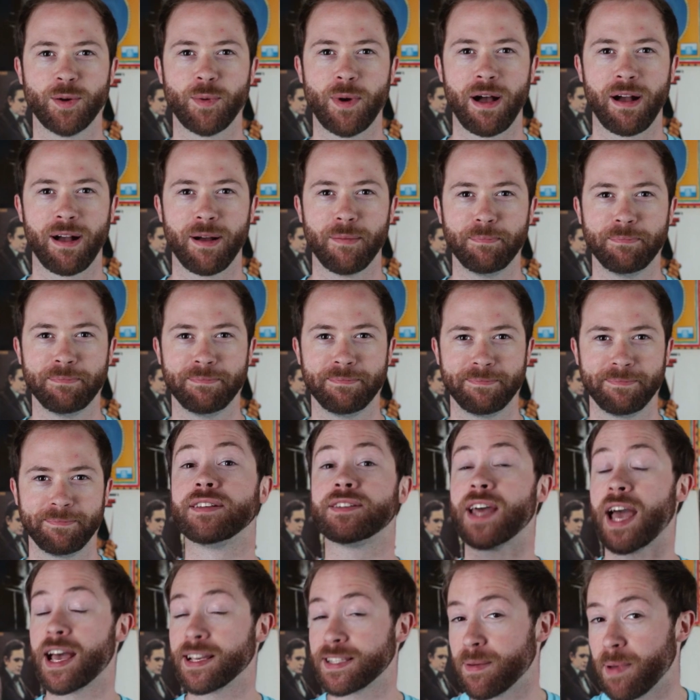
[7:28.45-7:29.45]
You're welcome.
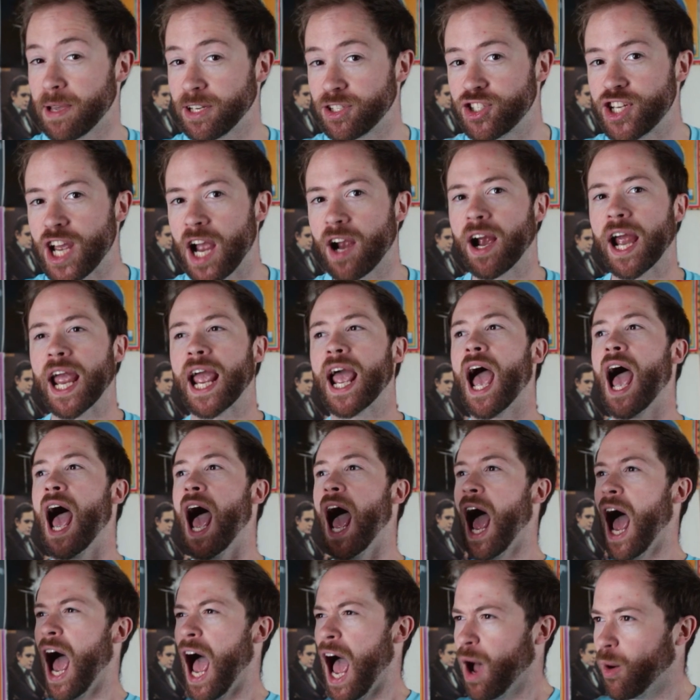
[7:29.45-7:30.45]
To SMH Jerry,
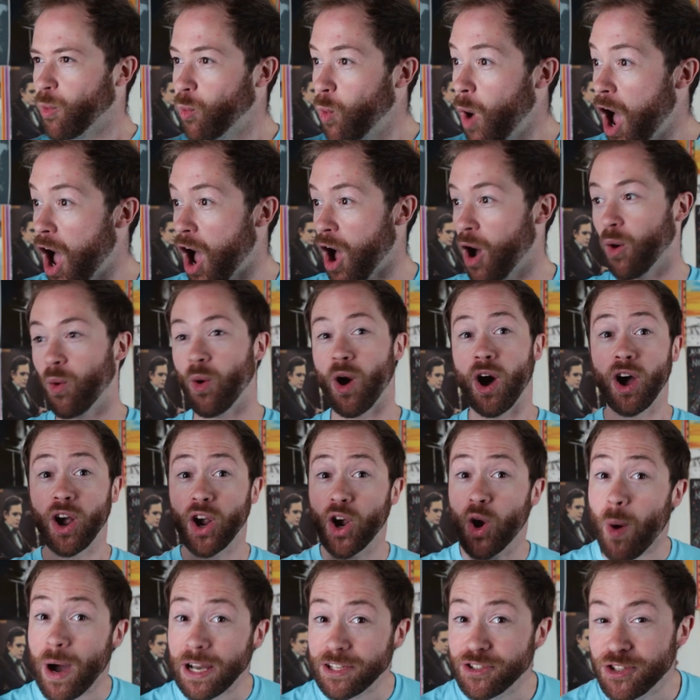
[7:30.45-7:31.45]
whoa,
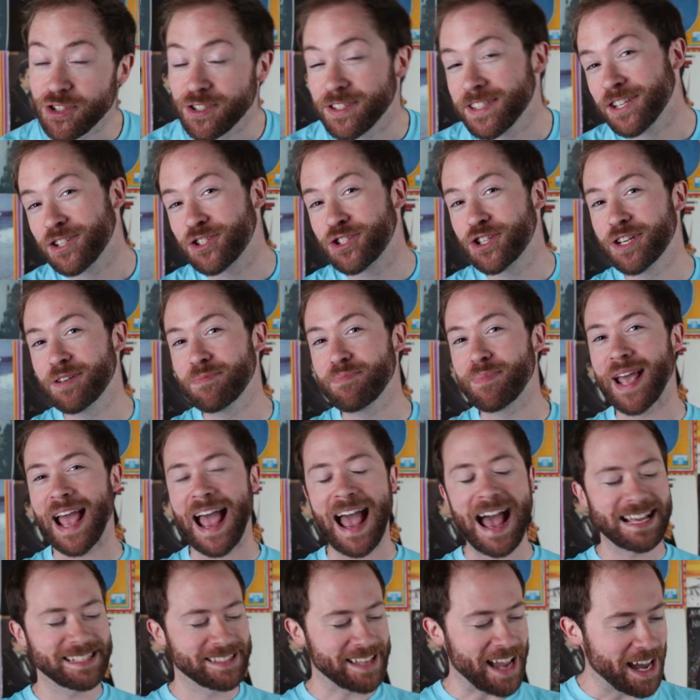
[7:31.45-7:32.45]
questions that shouldn't be
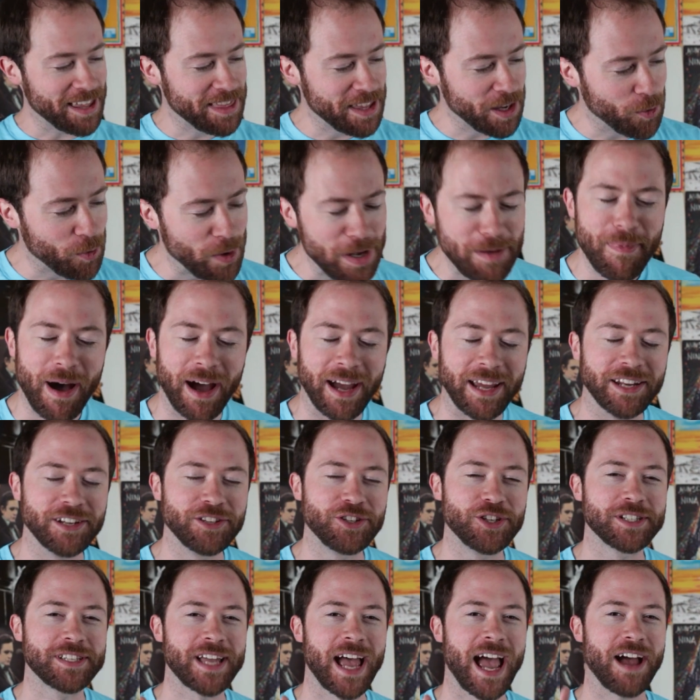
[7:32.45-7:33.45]
asked, I think we might
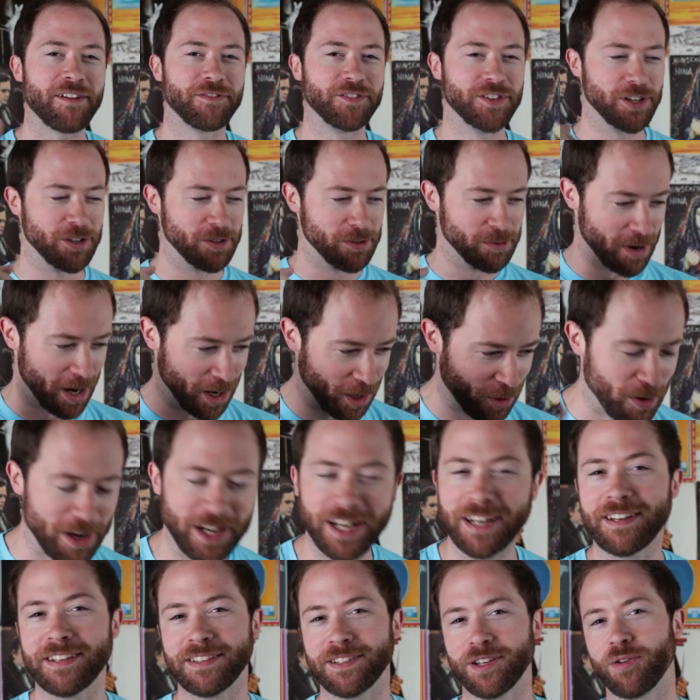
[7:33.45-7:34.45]
just have to
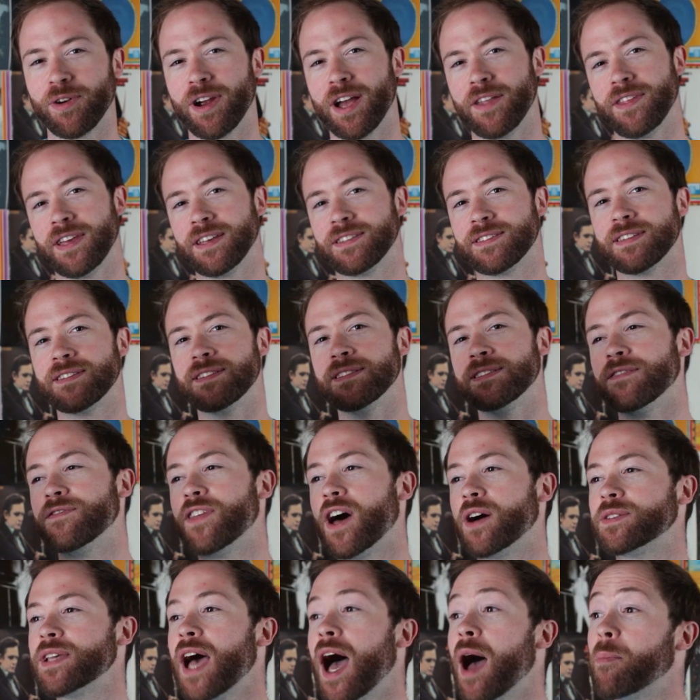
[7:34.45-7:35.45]
agree to disagree on the existence of
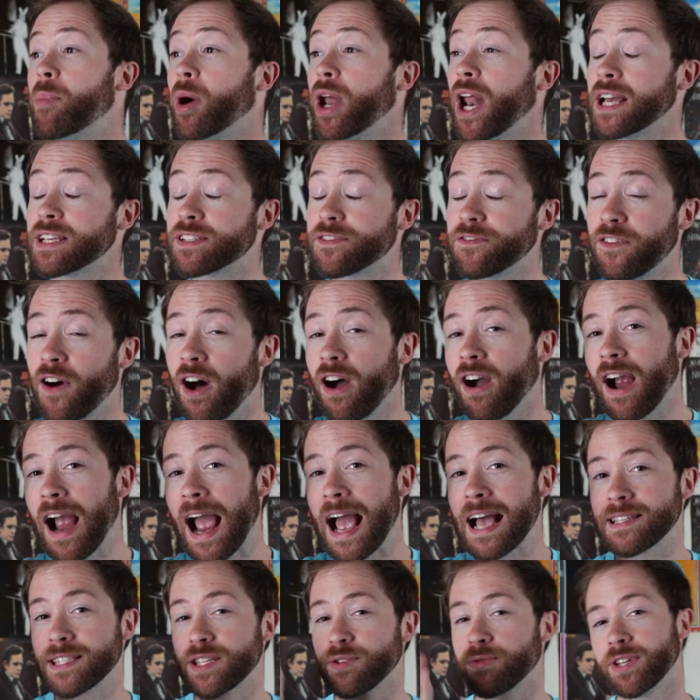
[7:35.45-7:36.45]
those. But as far
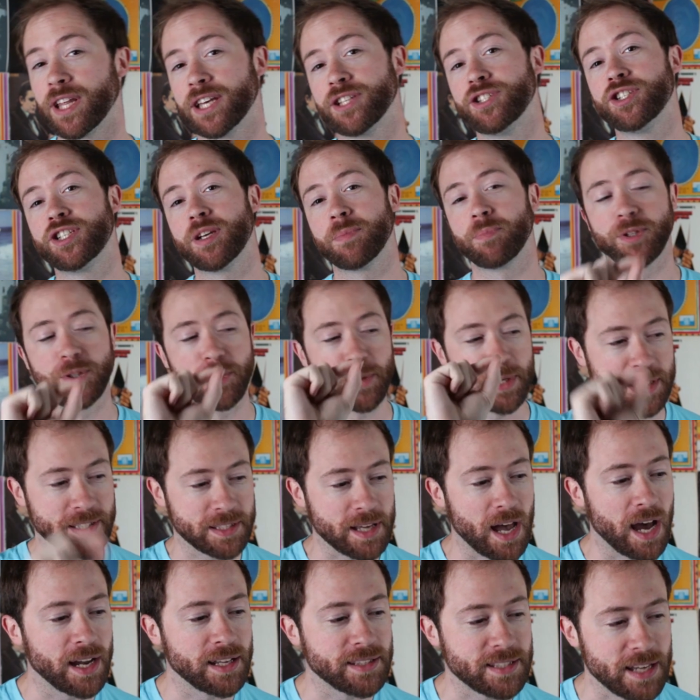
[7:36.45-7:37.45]
as the relationship between
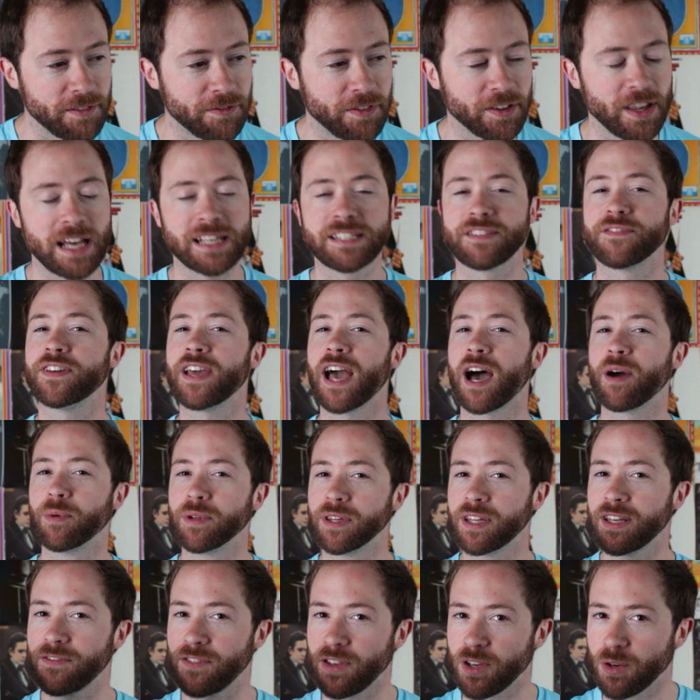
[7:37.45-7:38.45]
science and philosophy, I
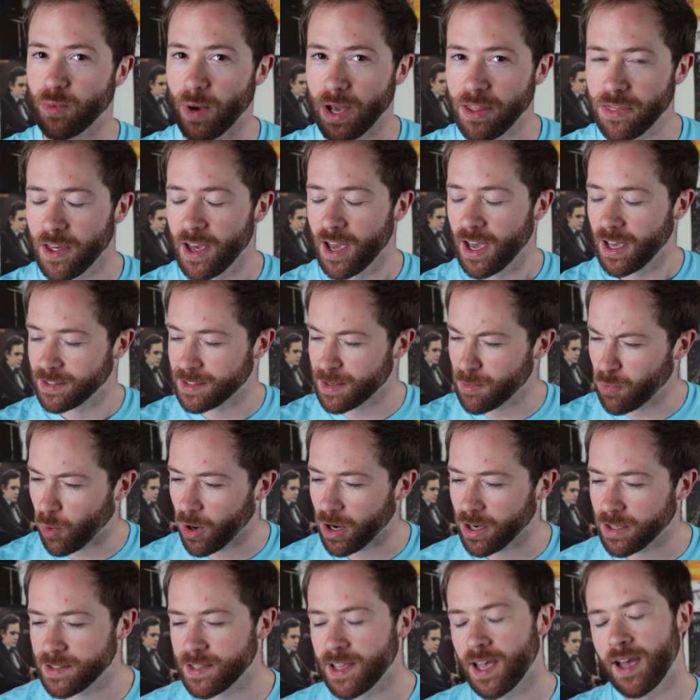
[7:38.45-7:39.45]
will leave you with some
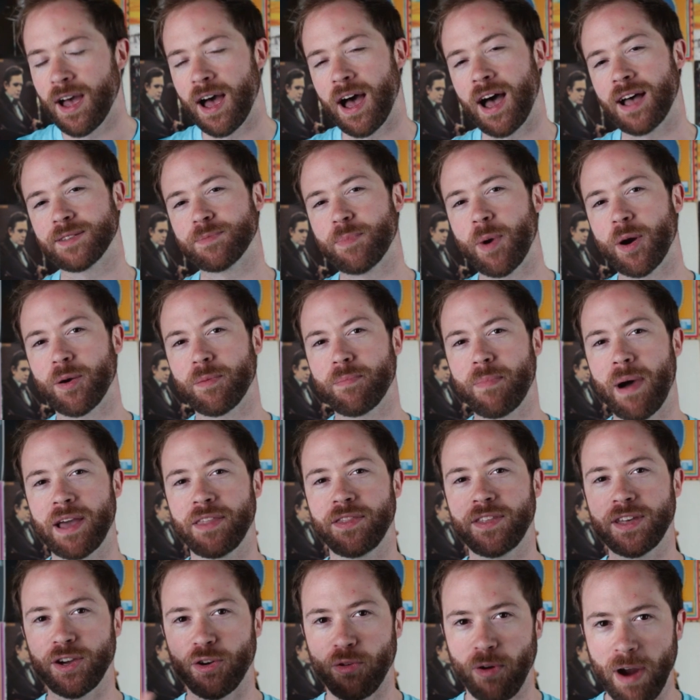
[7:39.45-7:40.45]
words uh, spoken
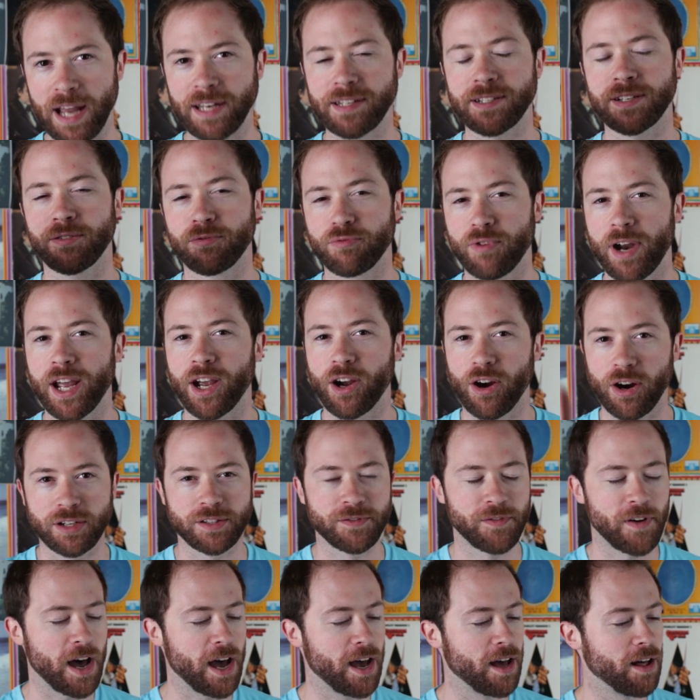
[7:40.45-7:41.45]
by the great Ray
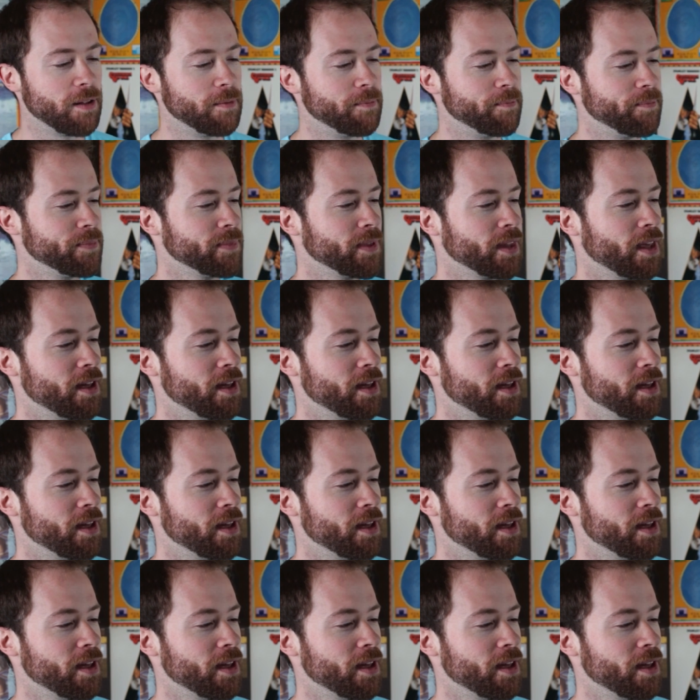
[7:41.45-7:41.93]
Kurzweil.